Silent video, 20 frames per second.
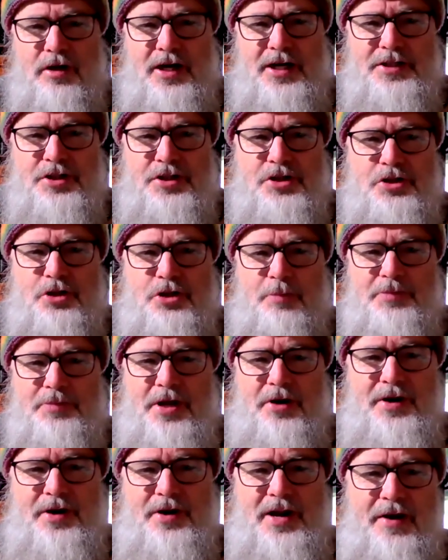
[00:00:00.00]
I had to
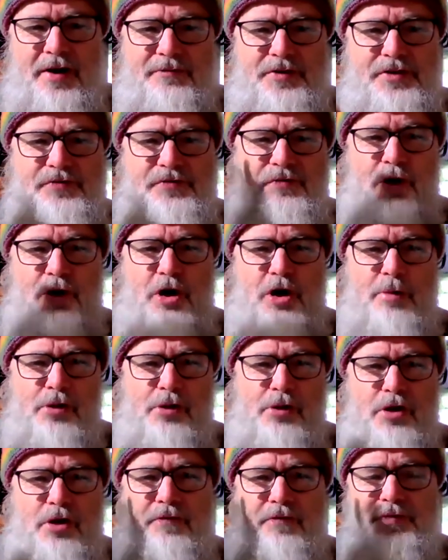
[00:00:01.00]
stop there and have this
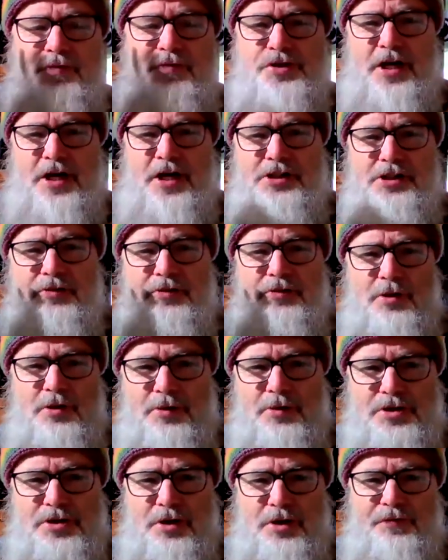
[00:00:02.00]
verbal conversation with
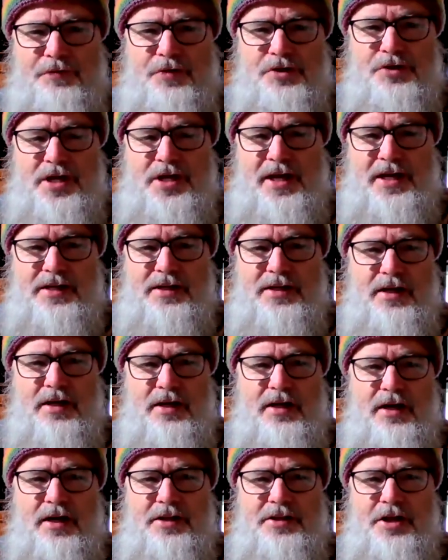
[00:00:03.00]
myself for a second.
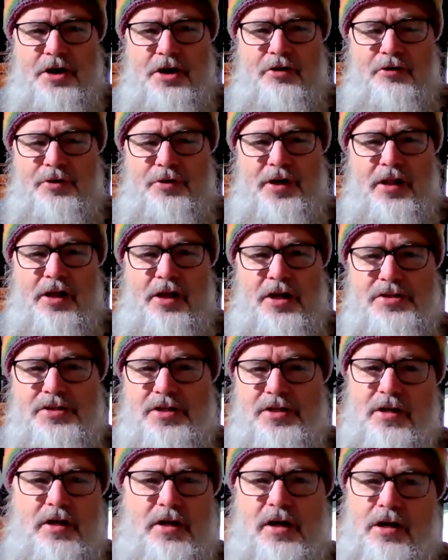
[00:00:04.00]
And then I
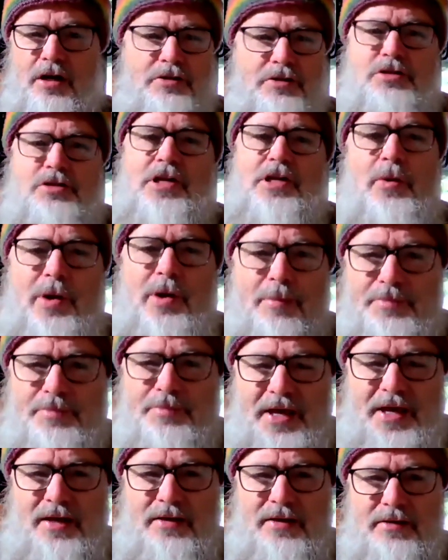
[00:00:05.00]
realized I'll just go
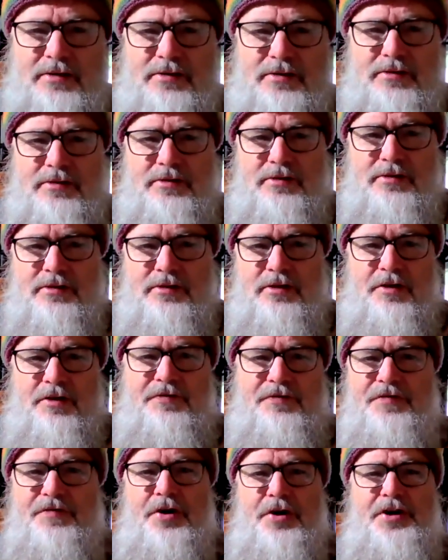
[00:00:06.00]
up there.
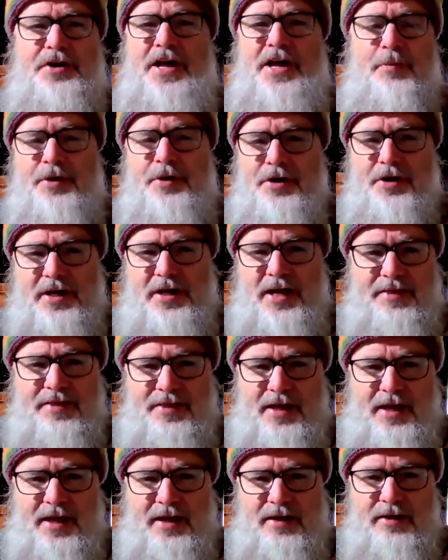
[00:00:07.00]
I'll find out when I
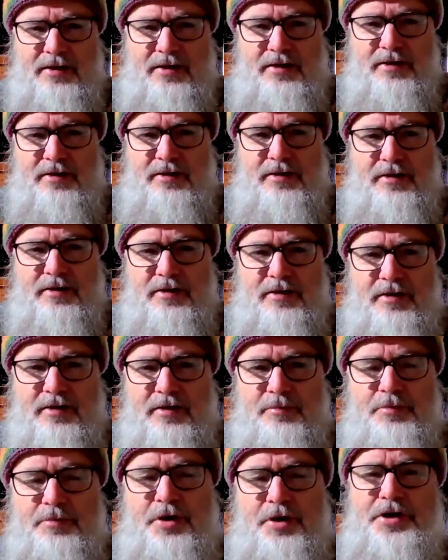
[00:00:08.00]
get there.
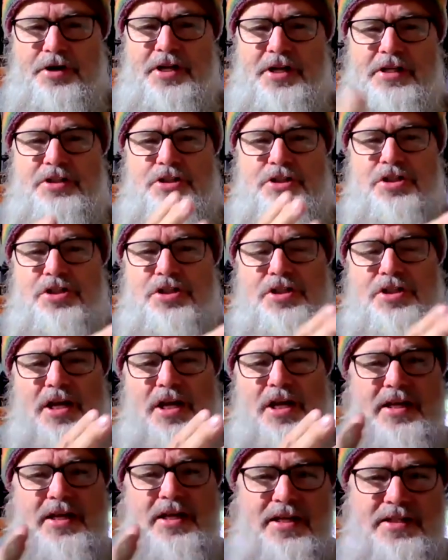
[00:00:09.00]
But I didn't just
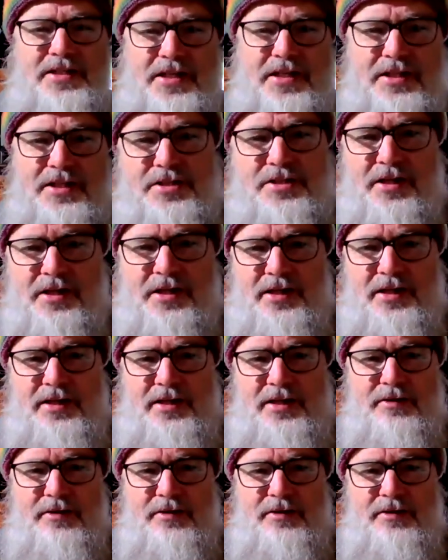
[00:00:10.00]
say yes instantly.